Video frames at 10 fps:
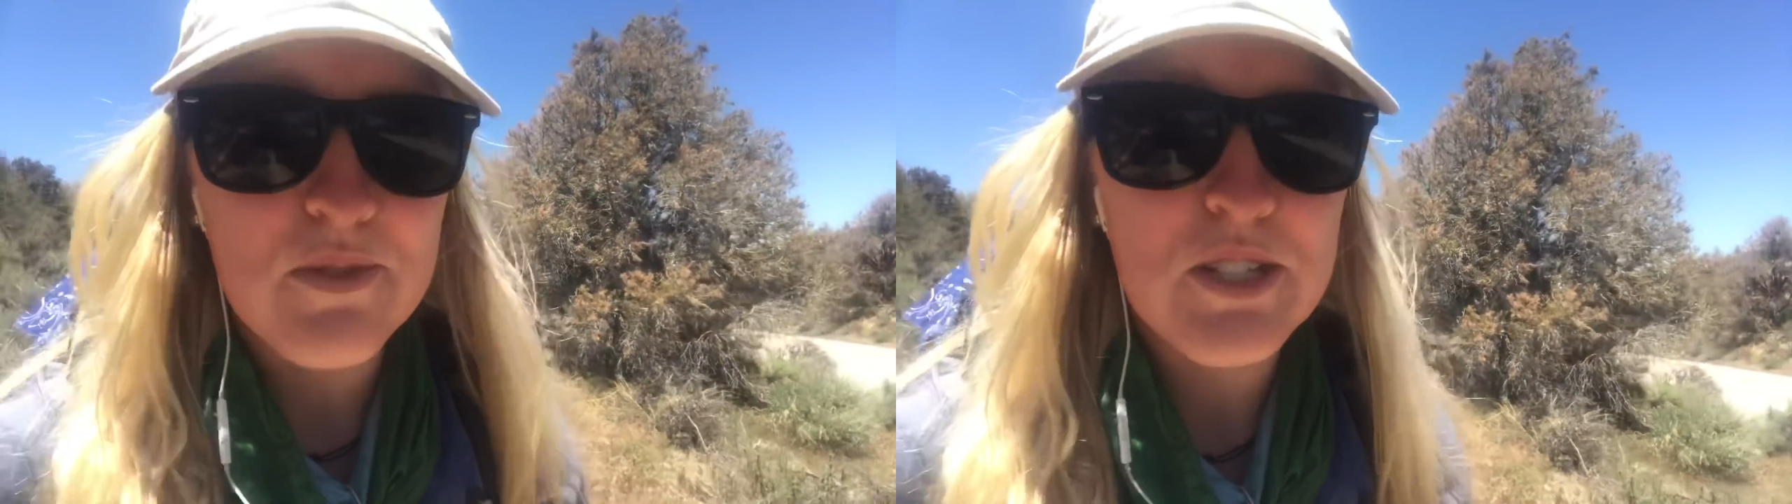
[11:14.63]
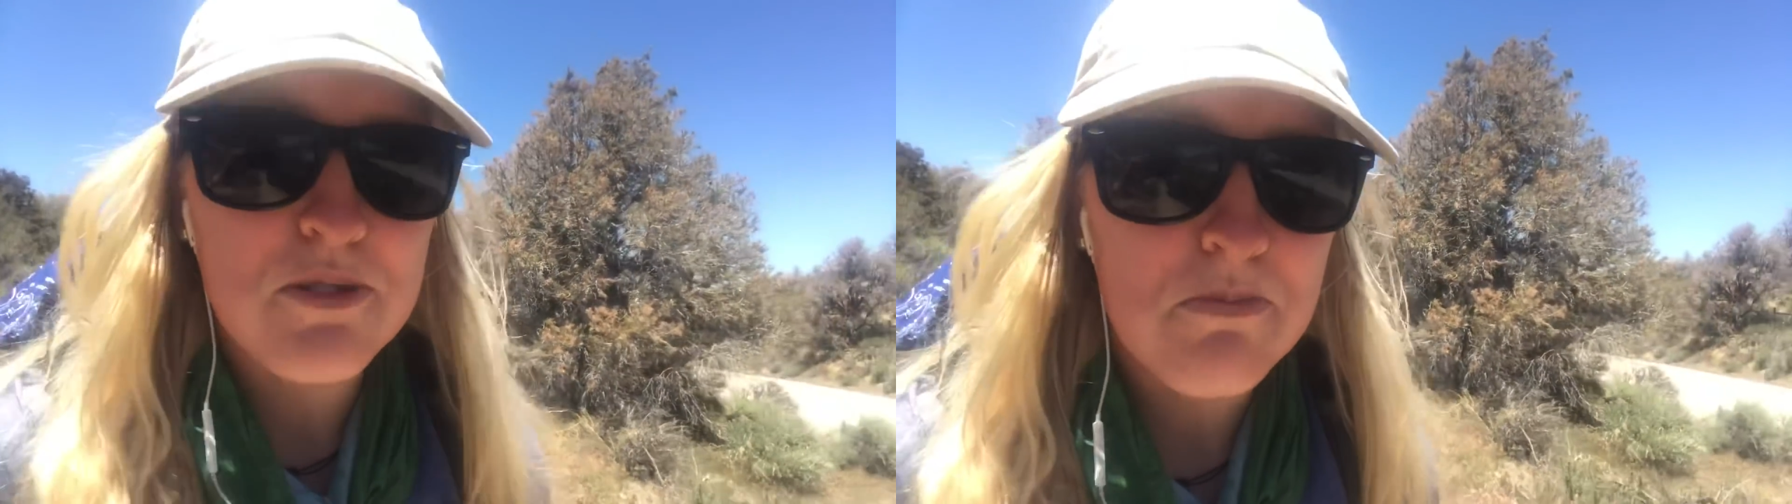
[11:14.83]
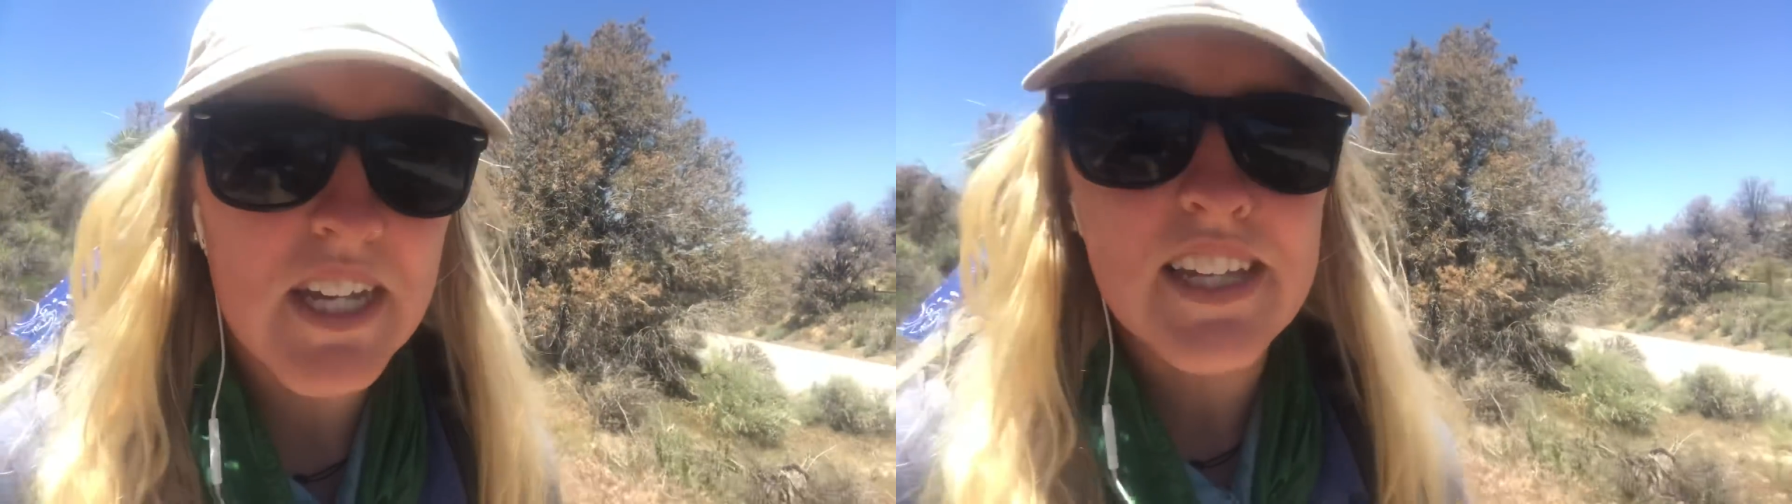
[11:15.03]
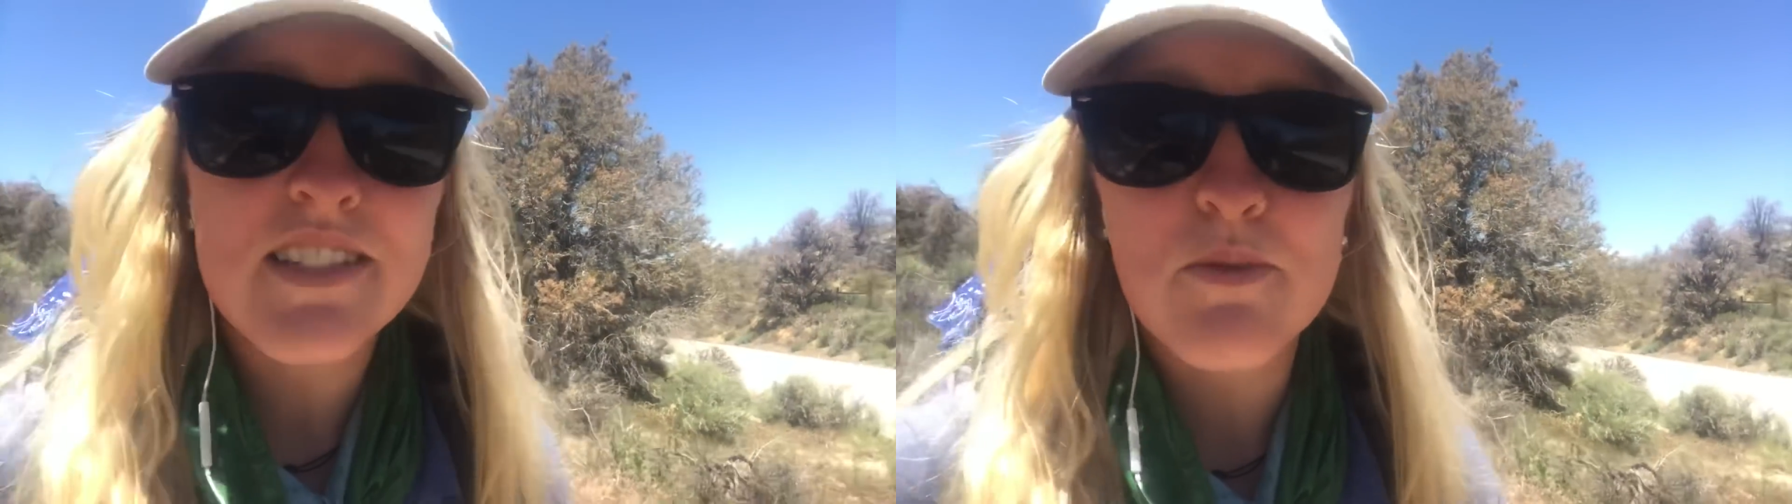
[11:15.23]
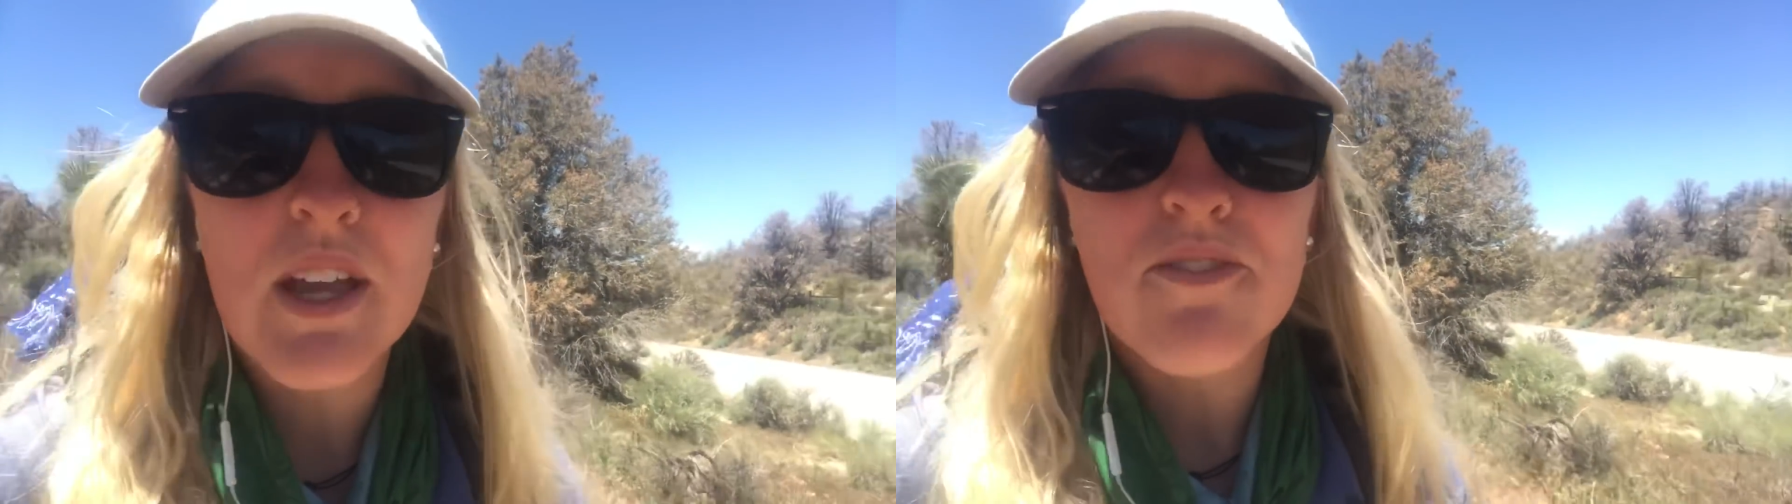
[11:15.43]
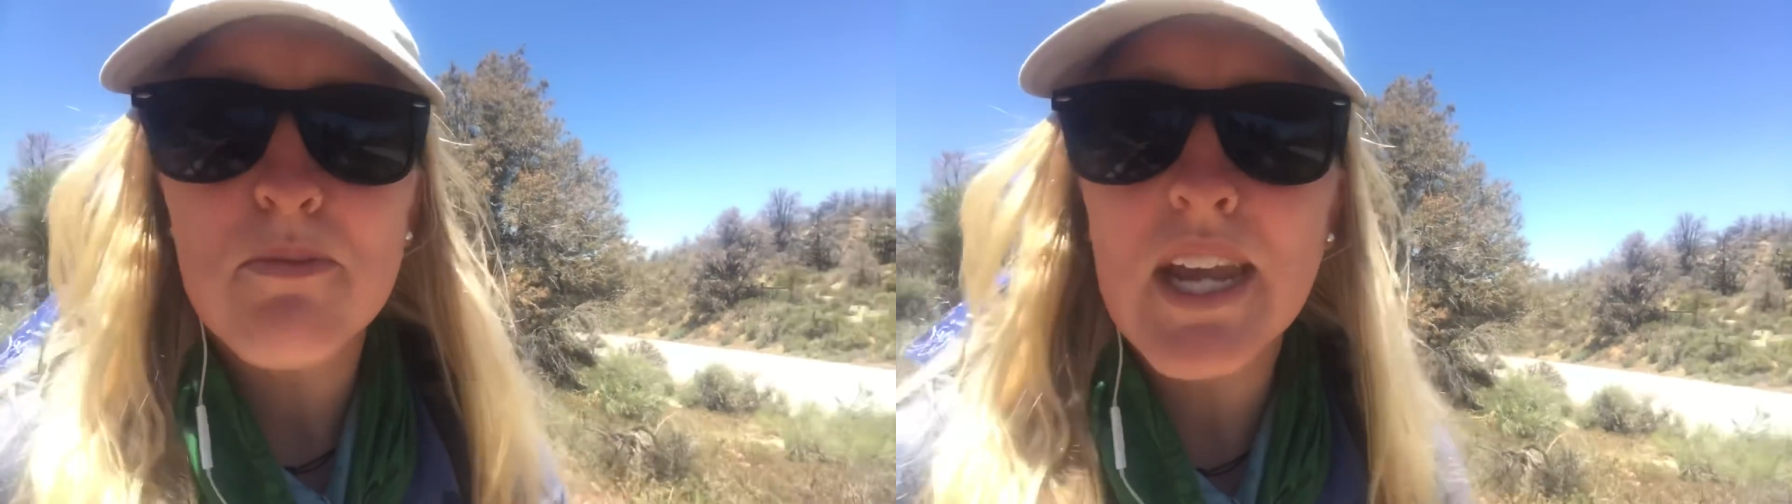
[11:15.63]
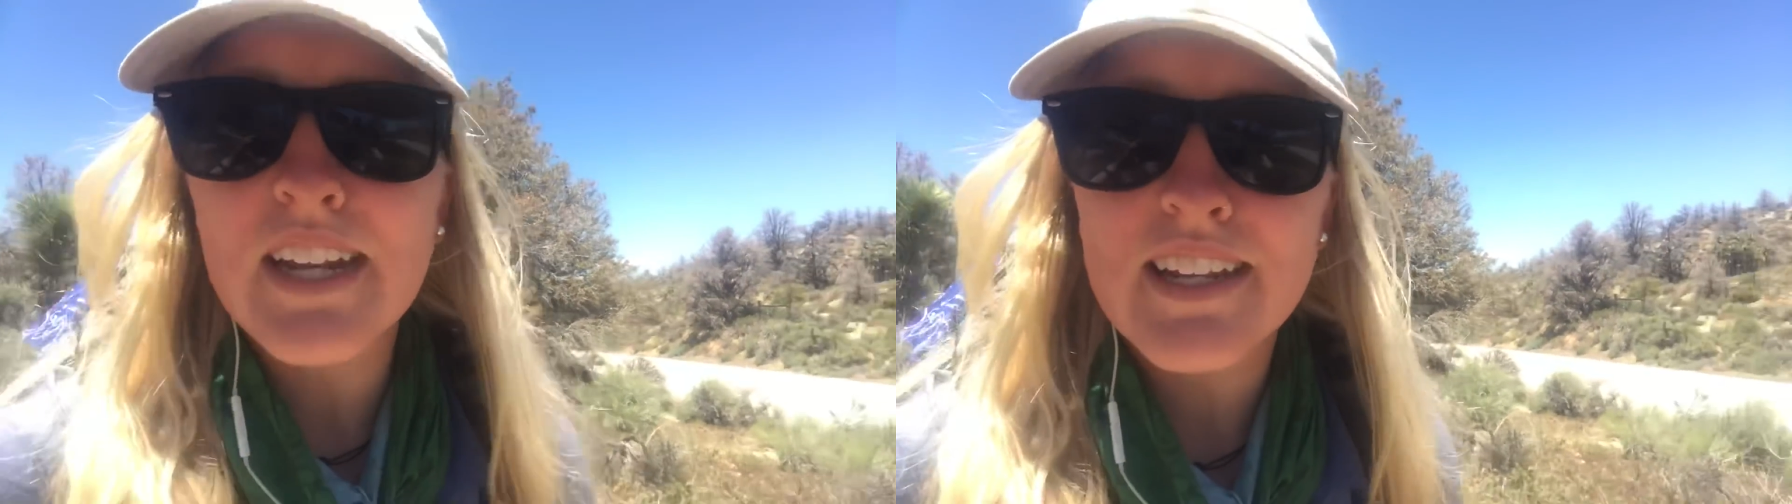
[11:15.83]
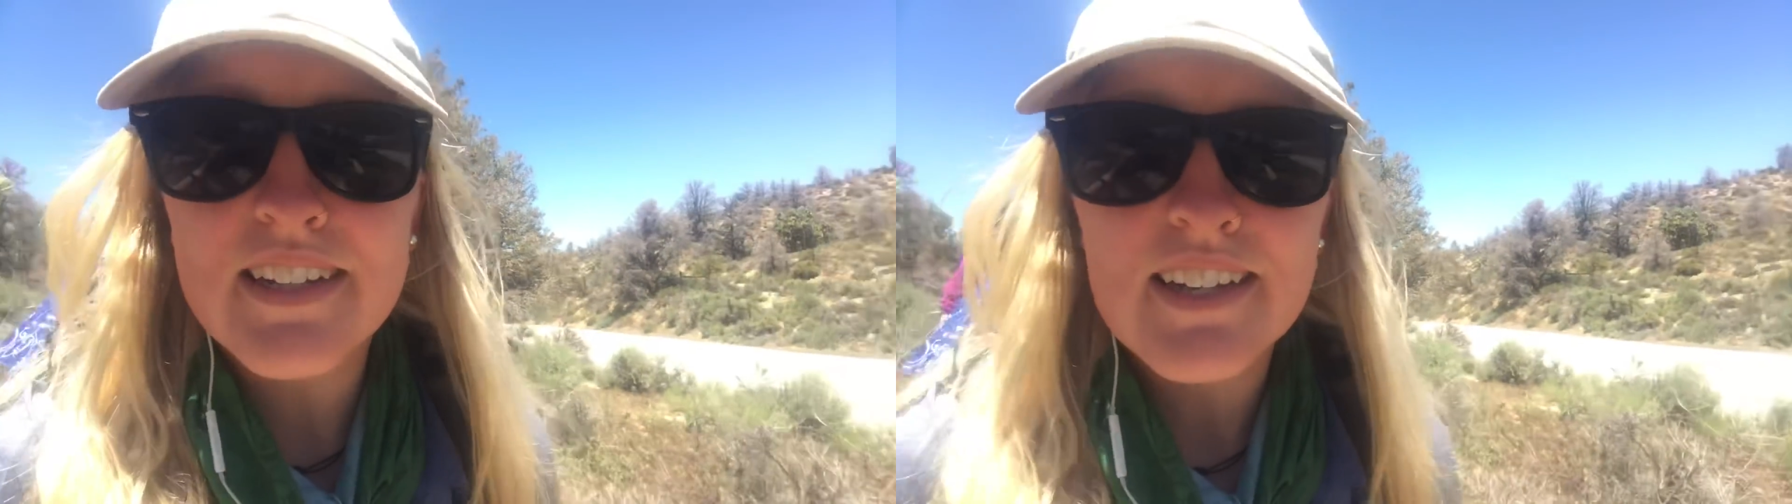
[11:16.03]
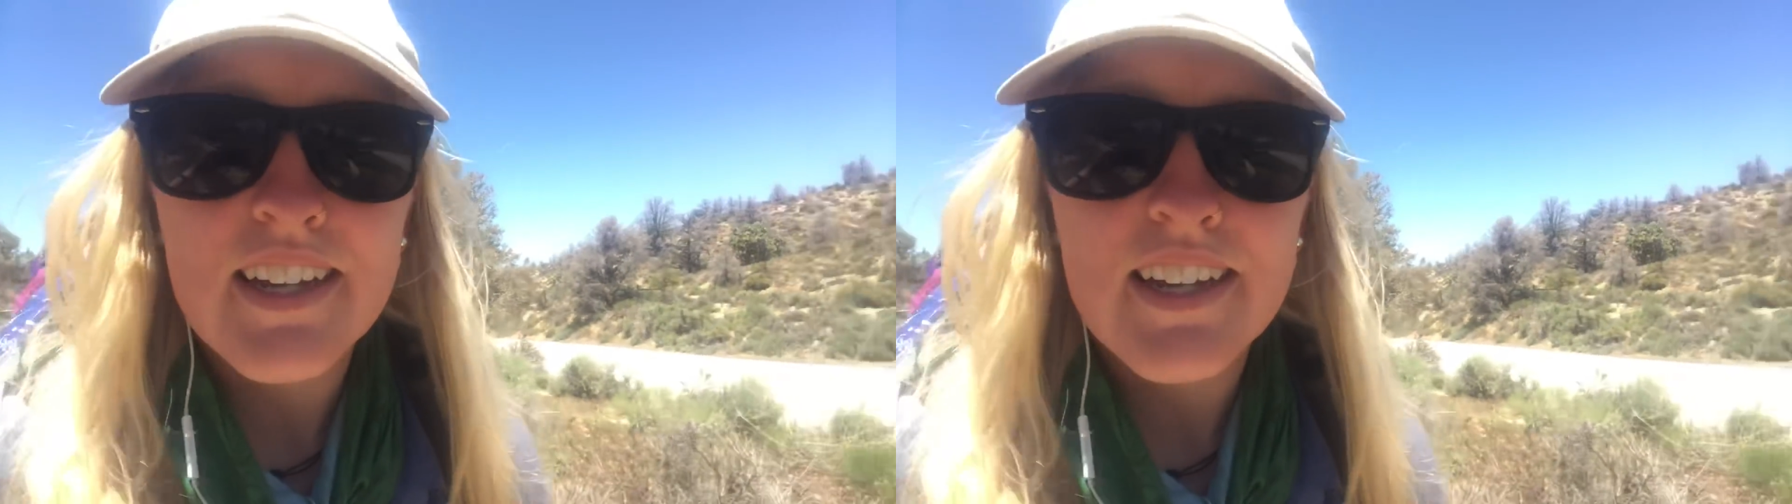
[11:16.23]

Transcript: which means we have made it